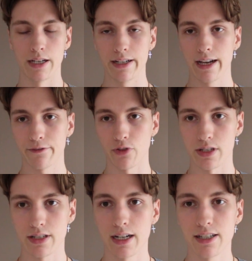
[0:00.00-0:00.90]
And again, for the
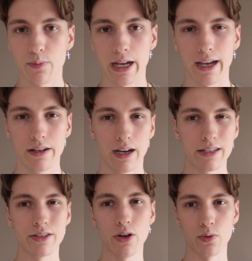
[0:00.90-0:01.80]
sides of my head, I
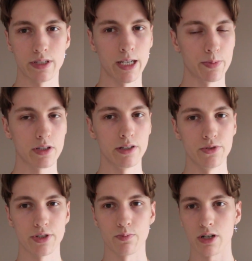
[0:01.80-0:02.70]
don't typically
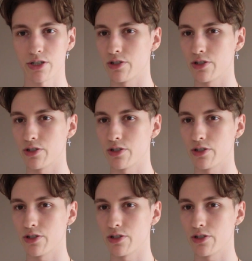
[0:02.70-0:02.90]
use a brush